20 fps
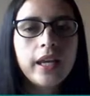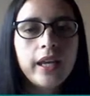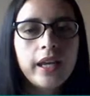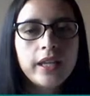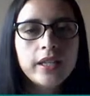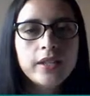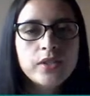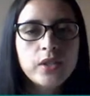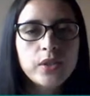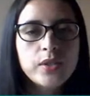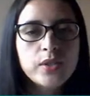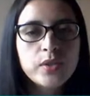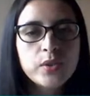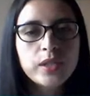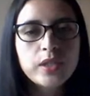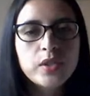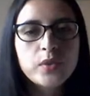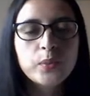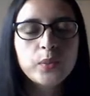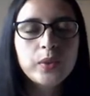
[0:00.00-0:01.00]
So
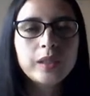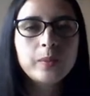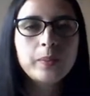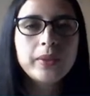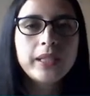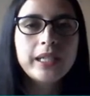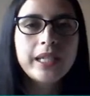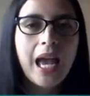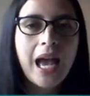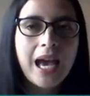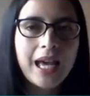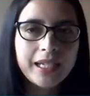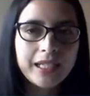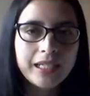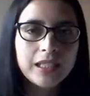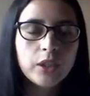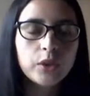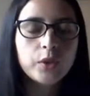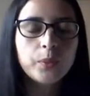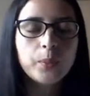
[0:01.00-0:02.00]
students will be
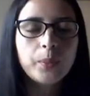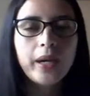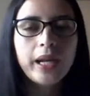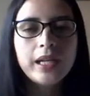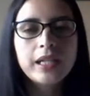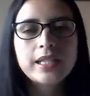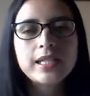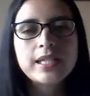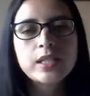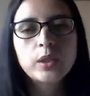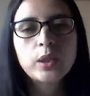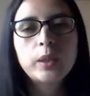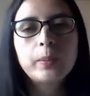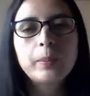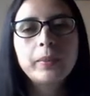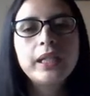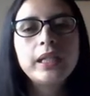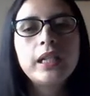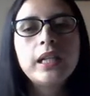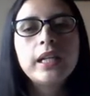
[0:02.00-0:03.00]
adding or
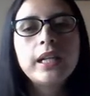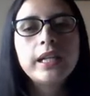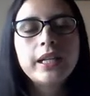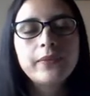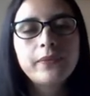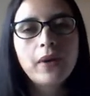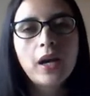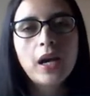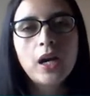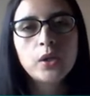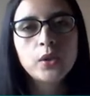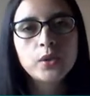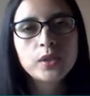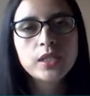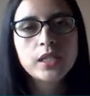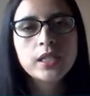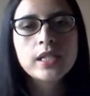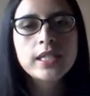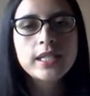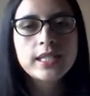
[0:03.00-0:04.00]
brainstorming about